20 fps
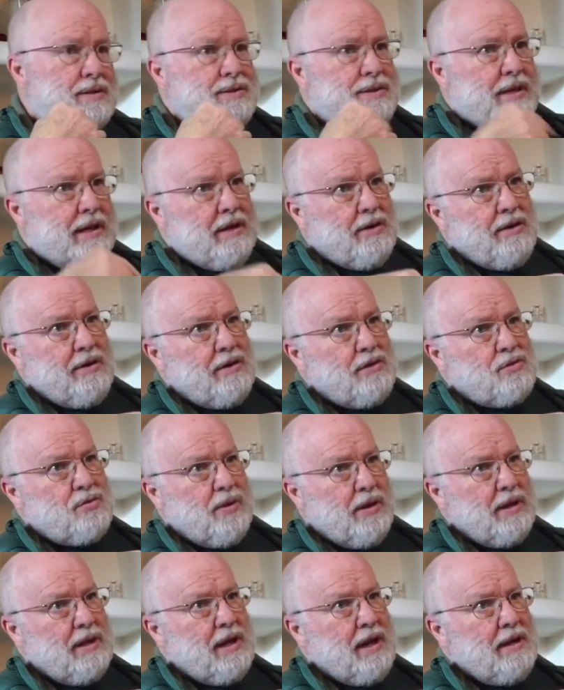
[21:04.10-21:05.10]
this center
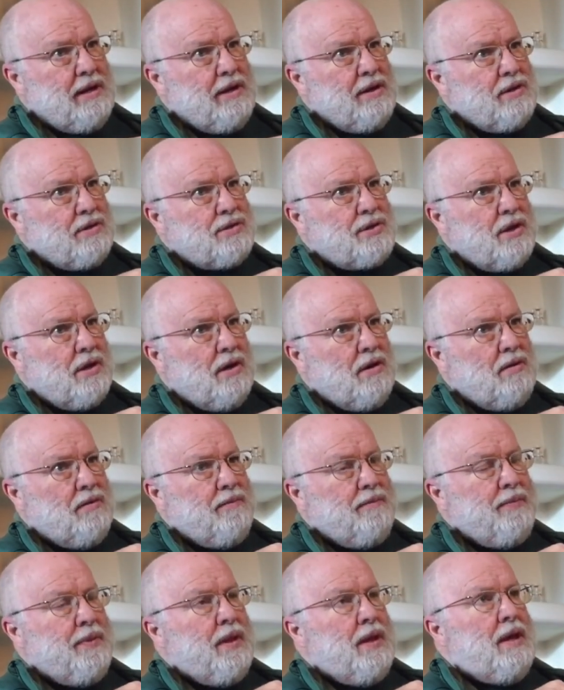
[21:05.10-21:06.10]
29 years ago,
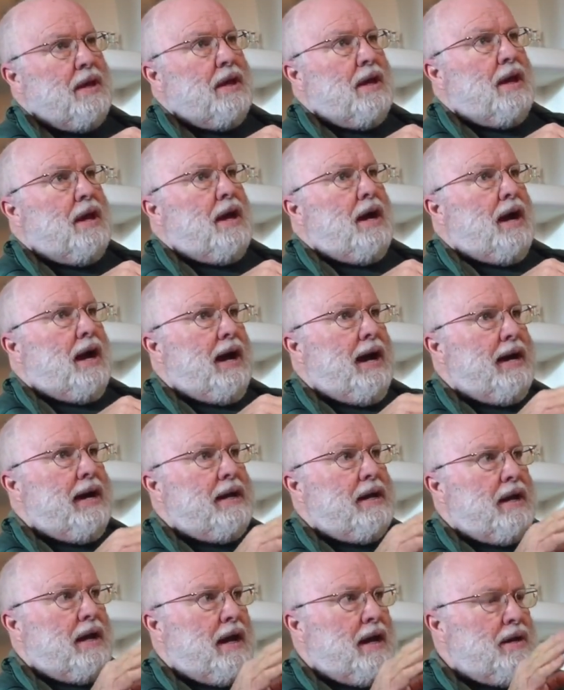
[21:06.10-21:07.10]
I,
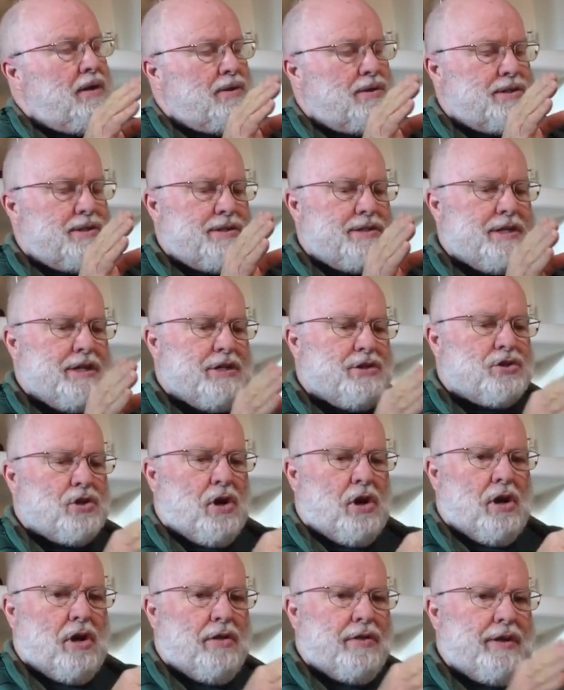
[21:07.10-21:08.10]
I used to teach
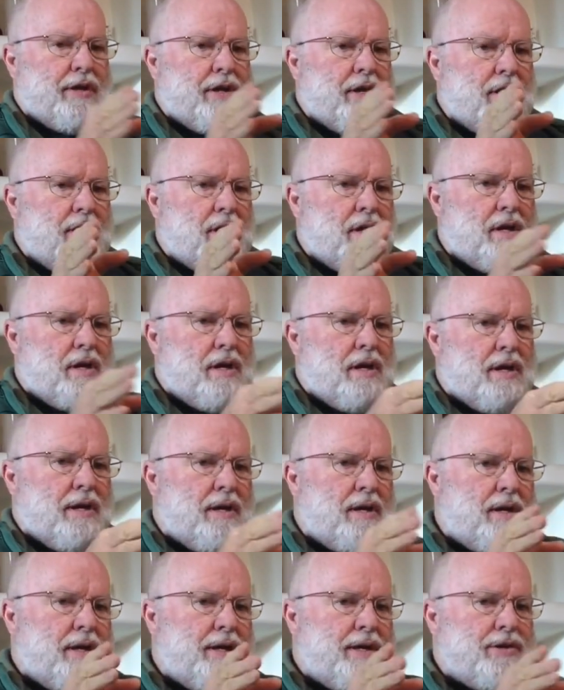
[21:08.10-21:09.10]
all the
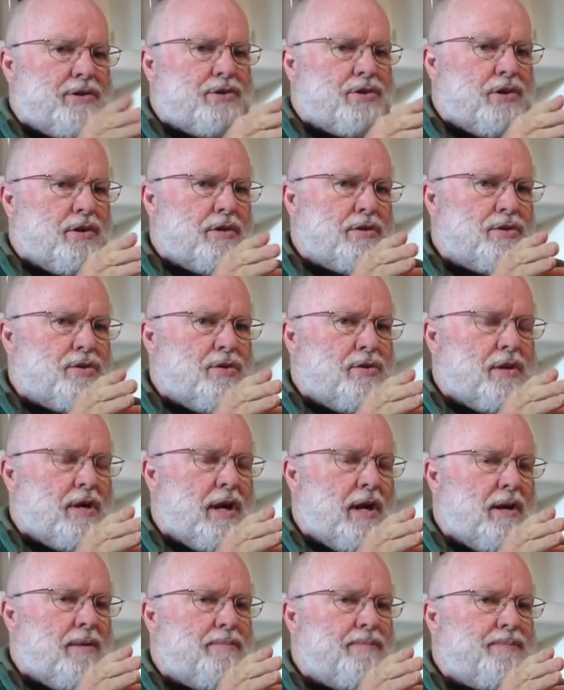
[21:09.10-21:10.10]
uh, interns who'd
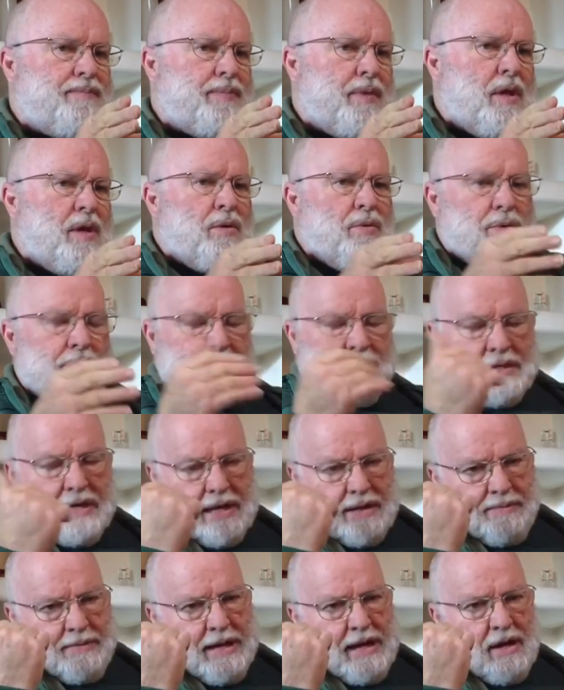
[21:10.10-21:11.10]
come. We'd take
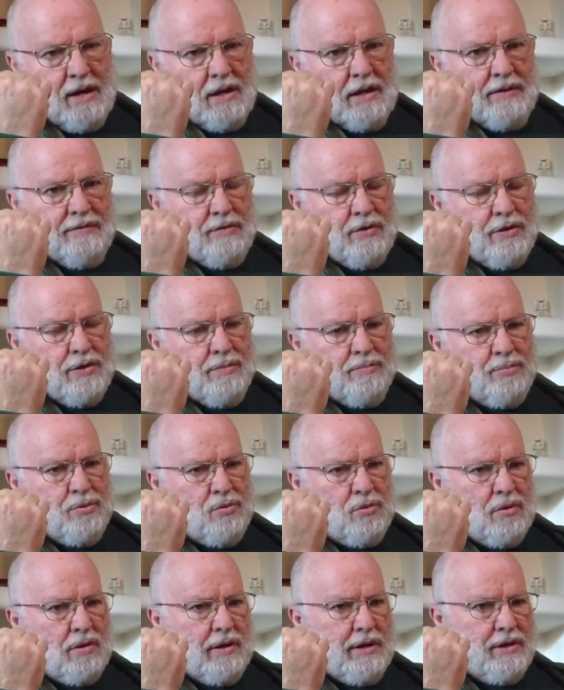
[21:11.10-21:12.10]
them down to live with the
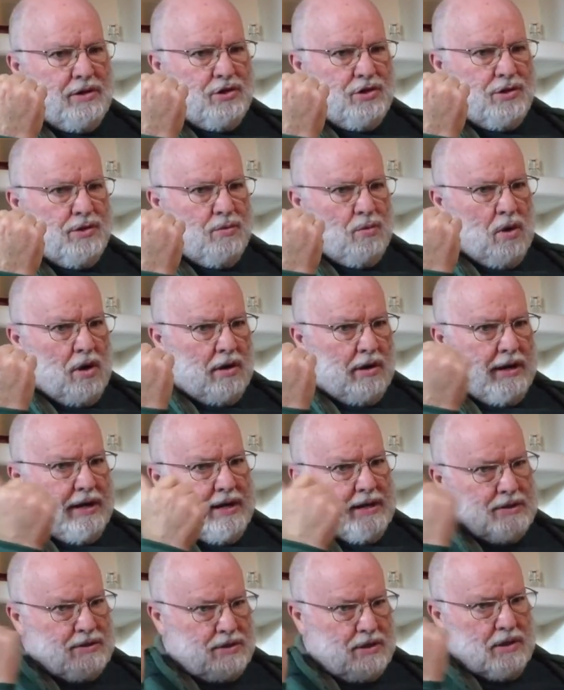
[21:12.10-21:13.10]
poor in
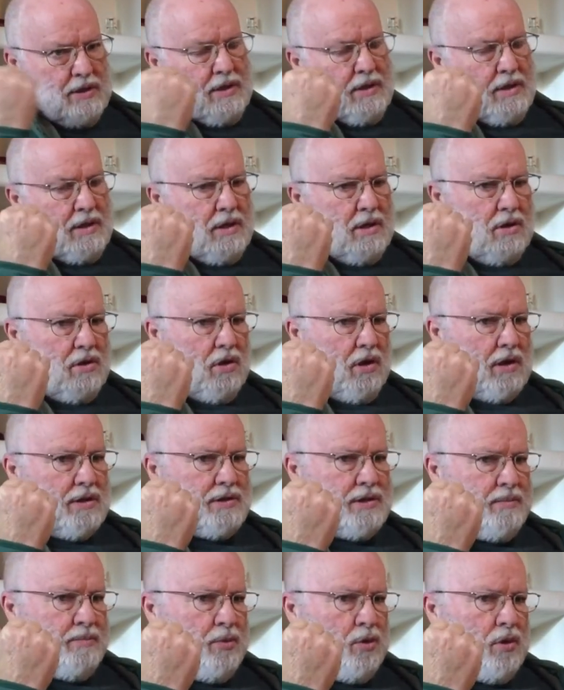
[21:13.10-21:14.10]
Juarez across
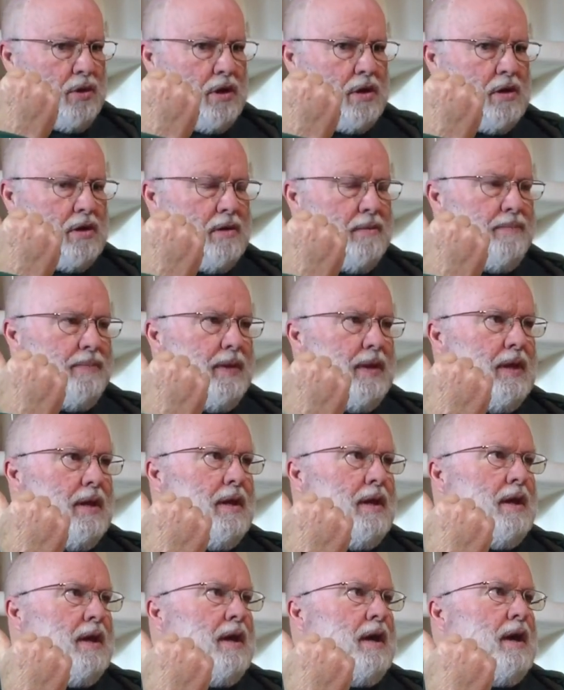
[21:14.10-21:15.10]
the border
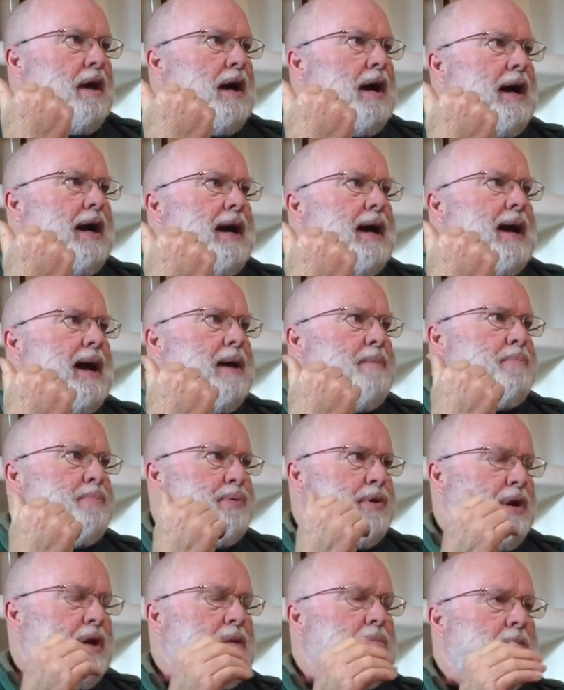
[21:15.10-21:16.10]
uh, I
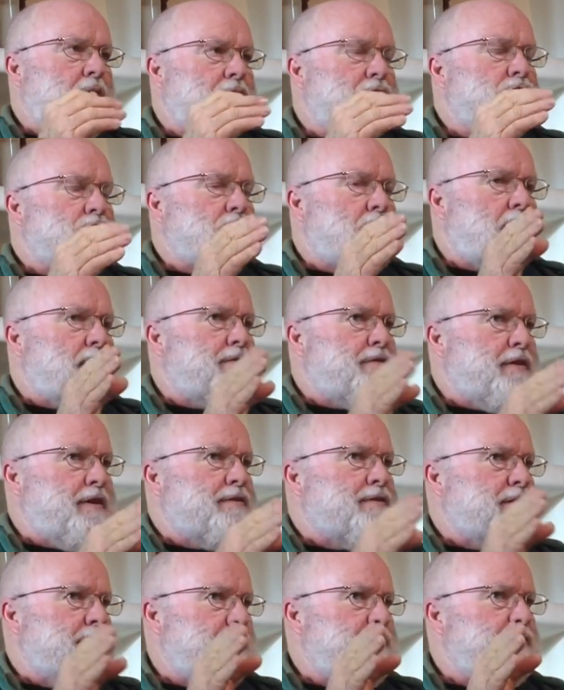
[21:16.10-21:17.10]
pretty much taught
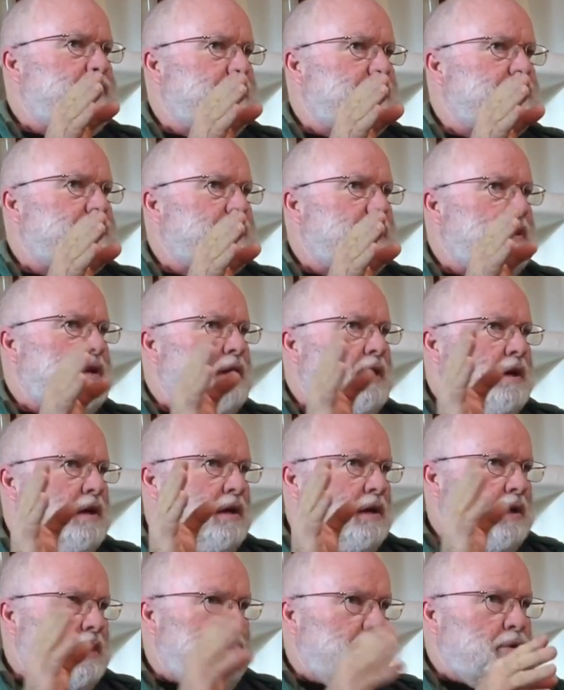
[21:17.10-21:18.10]
50 50
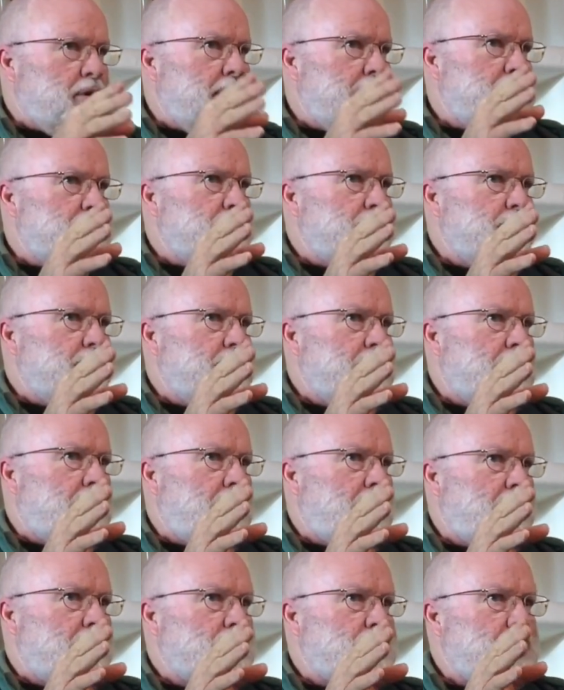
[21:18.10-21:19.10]
liberation
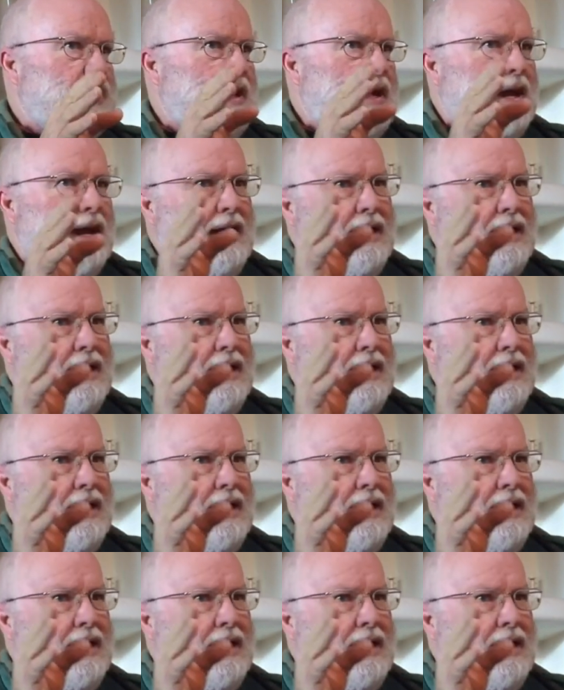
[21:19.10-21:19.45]
theology